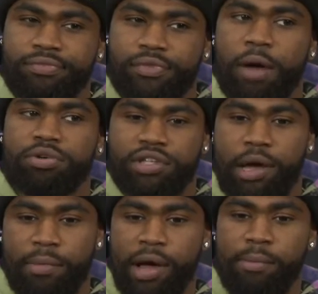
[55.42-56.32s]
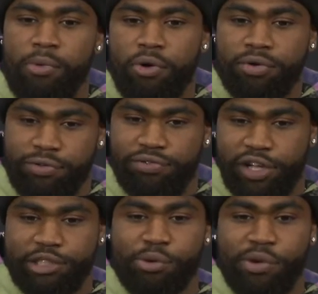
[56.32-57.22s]
I'm more on the
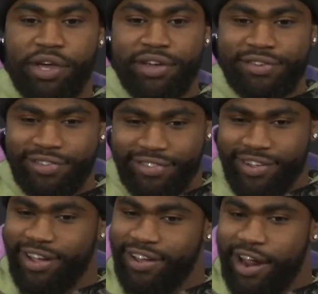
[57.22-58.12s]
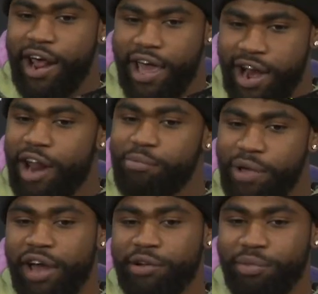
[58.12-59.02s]
flexible end, and
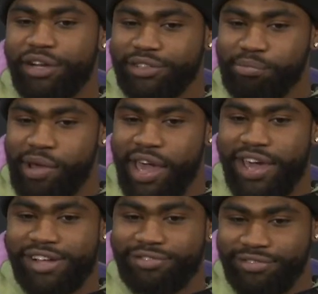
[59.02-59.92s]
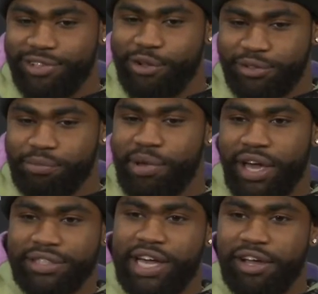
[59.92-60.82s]
I didn't been in some bad
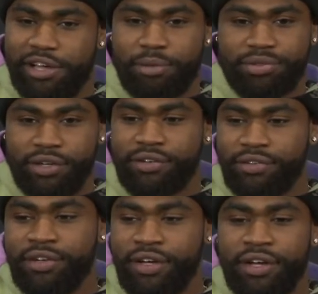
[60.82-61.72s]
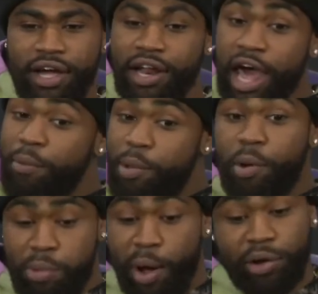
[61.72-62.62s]
tie-ups, and a lot of people
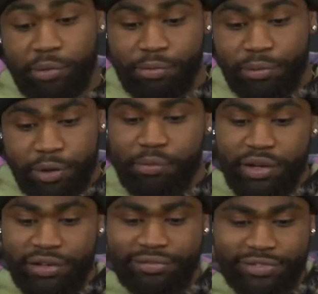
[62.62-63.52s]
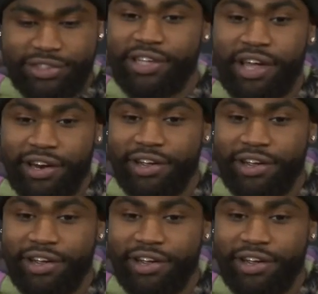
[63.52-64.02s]
probably wouldn't be standing